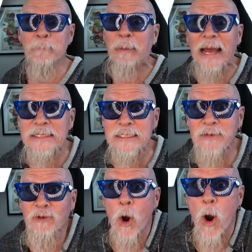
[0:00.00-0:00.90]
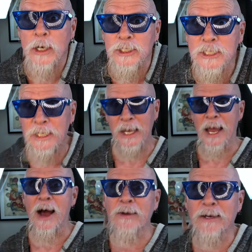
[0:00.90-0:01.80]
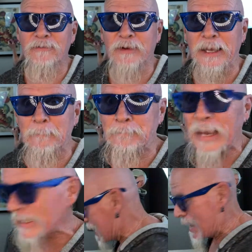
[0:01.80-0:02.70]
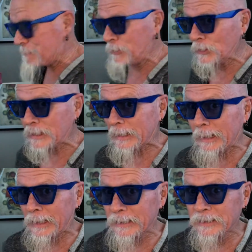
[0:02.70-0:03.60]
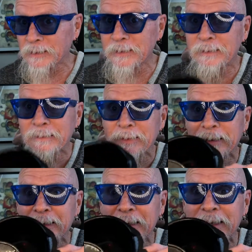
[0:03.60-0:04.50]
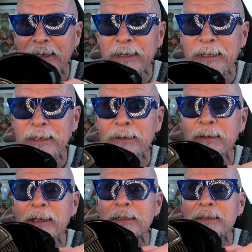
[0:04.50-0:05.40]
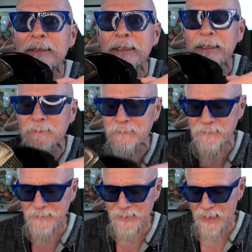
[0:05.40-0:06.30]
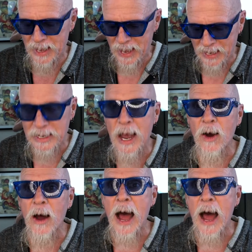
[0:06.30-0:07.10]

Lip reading: Bets, of course. How can I forget Bets? I put the color in here. Can you see it? Now,